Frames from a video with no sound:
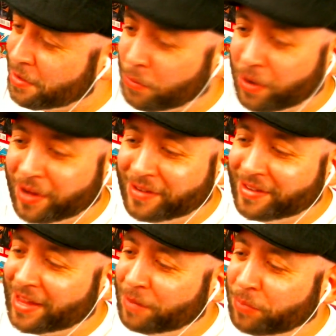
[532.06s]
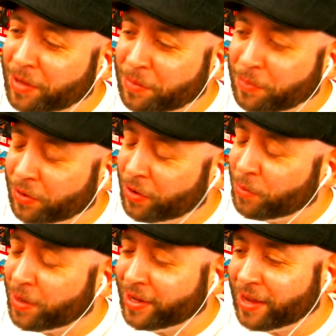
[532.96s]
Why is it that people, oh
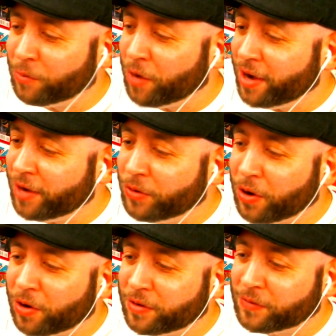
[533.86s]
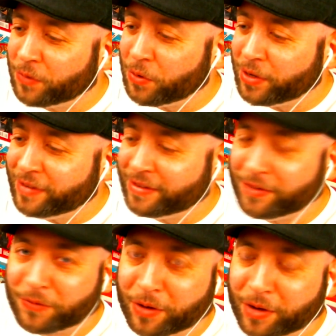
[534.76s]
my God, why do guards fall easily
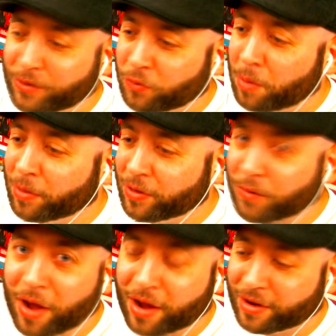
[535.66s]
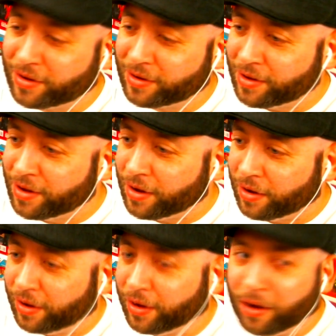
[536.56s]
for like crumbling rock?
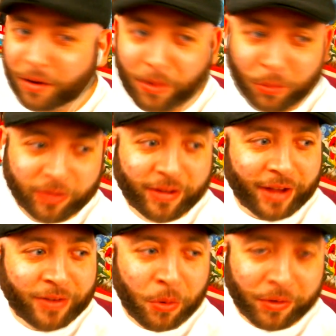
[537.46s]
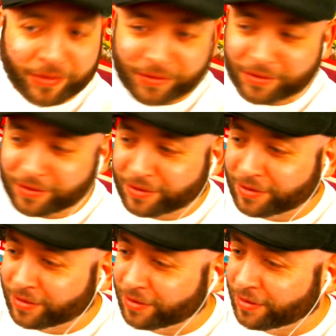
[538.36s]
I'm like, oh, what is that noise?
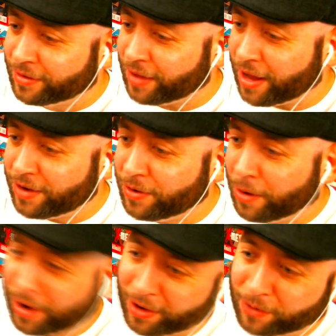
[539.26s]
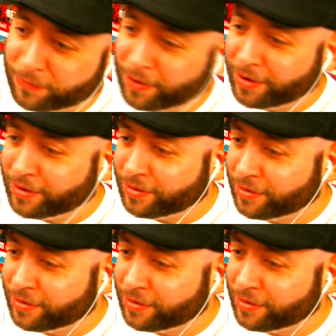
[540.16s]
I don't know, I gotta go find it.